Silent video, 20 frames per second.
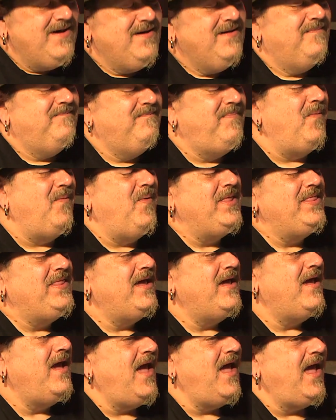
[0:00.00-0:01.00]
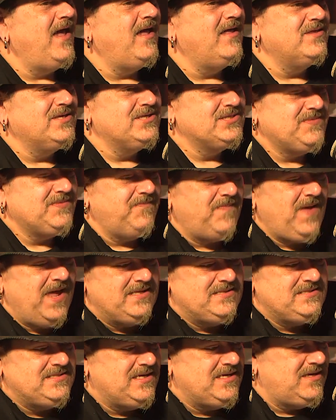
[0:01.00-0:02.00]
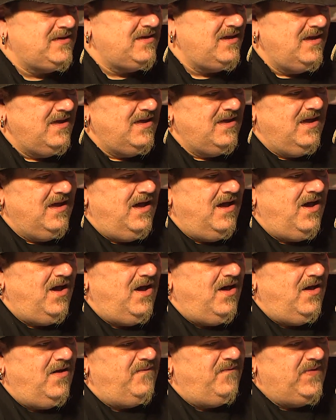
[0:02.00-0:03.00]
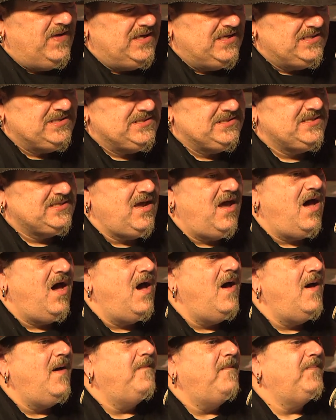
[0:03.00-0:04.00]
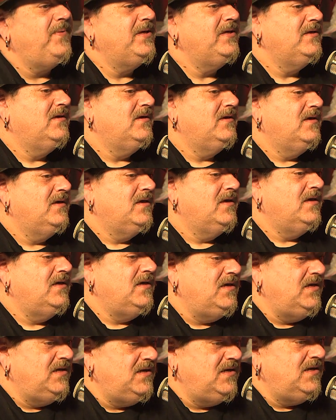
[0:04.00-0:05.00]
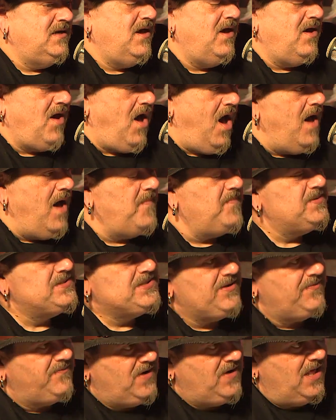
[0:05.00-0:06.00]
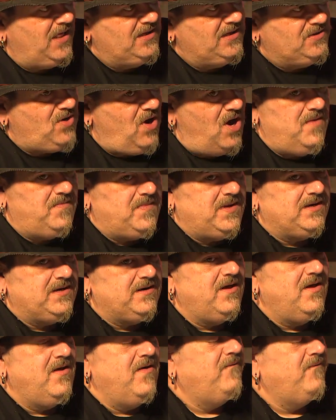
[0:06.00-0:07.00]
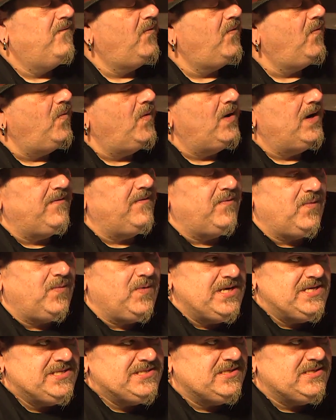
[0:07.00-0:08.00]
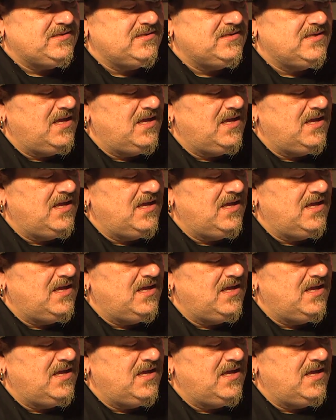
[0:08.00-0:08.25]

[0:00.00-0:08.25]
But when they hang this painting of his up in opposite of Nellie Tallman, for whatever reason,